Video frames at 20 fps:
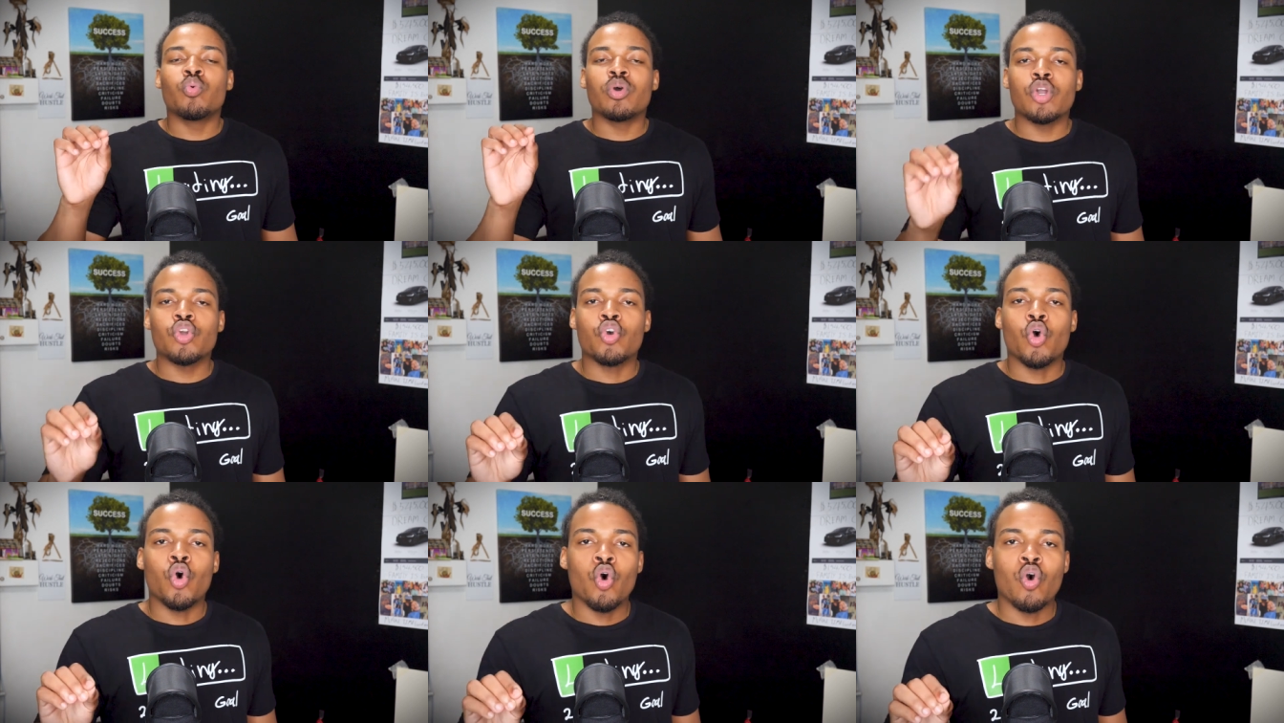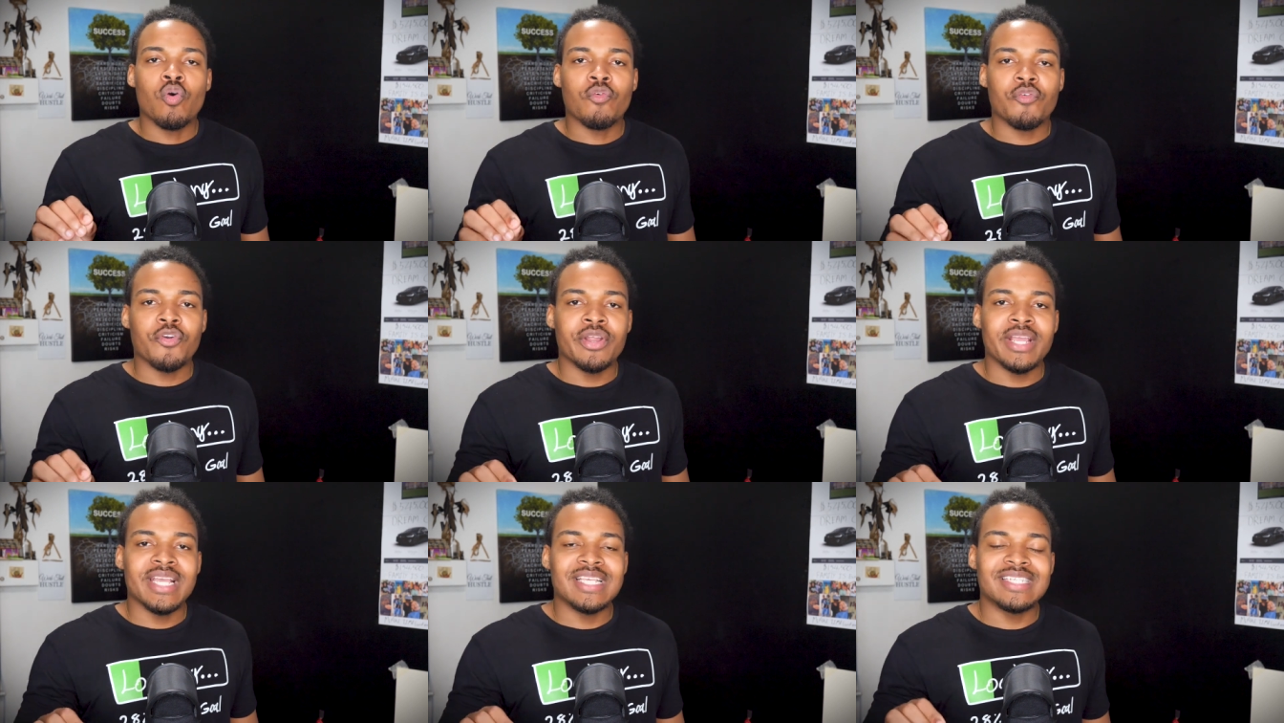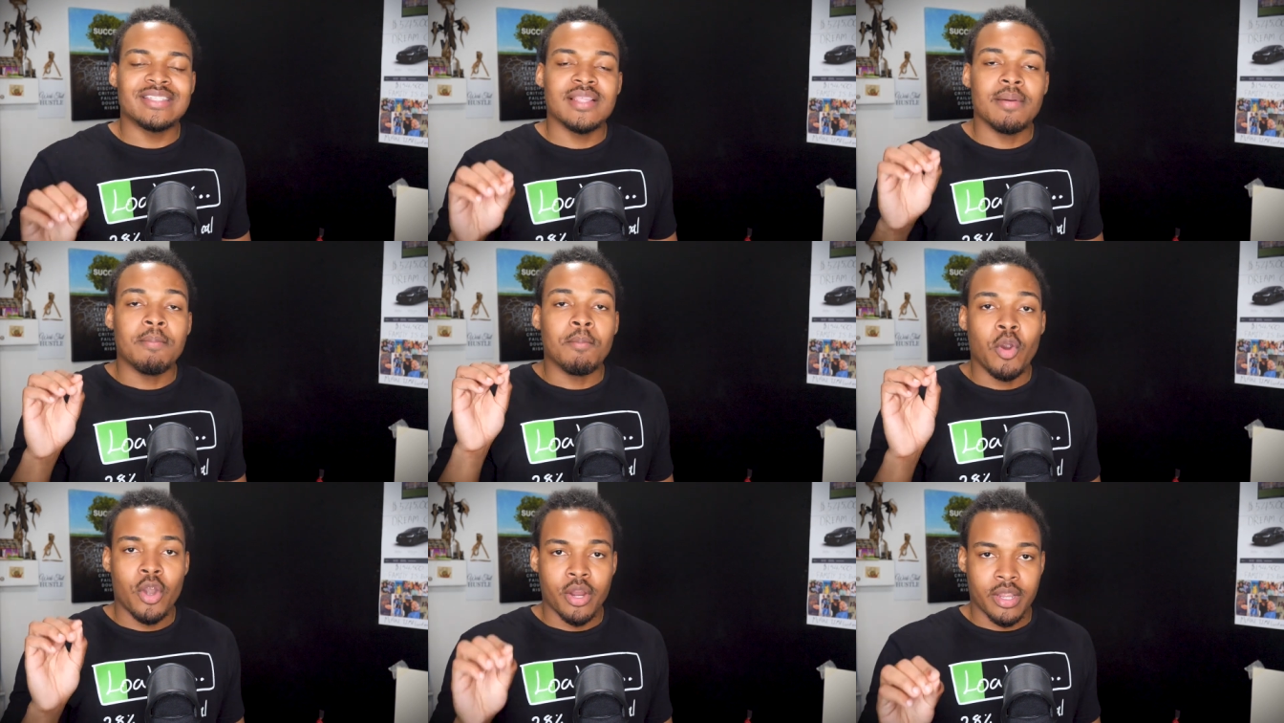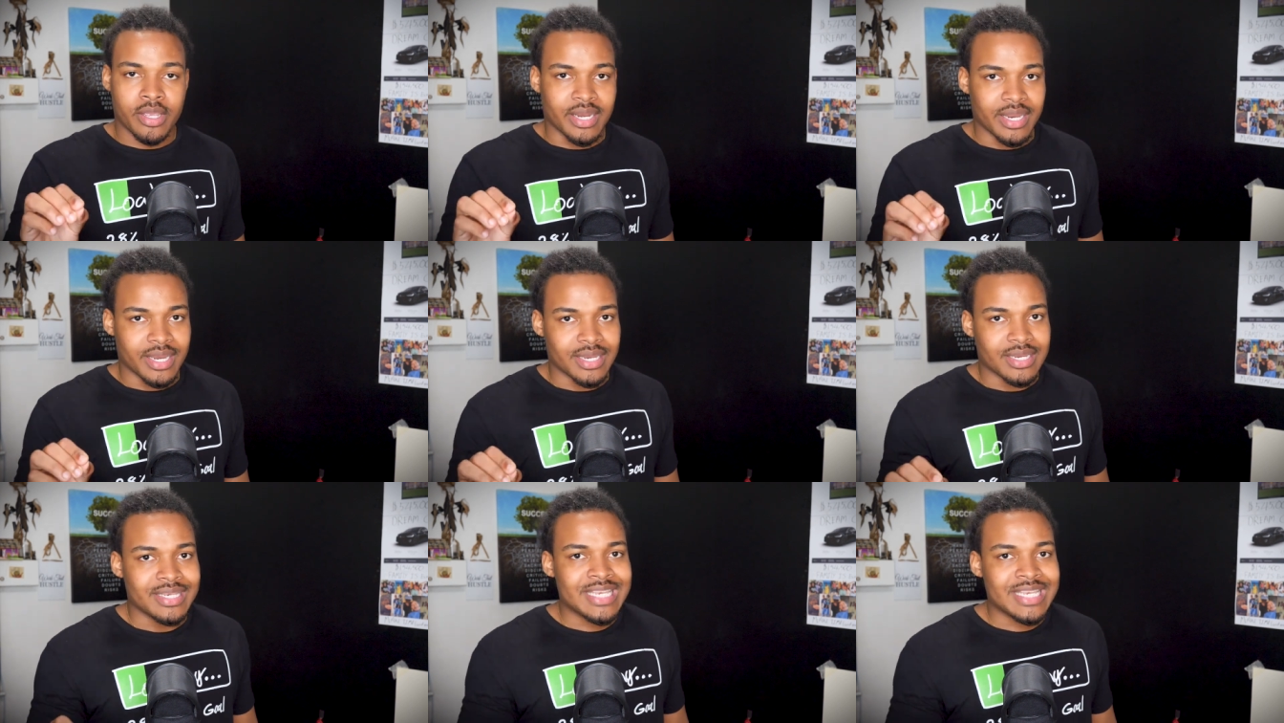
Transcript: want to go over is the marketing.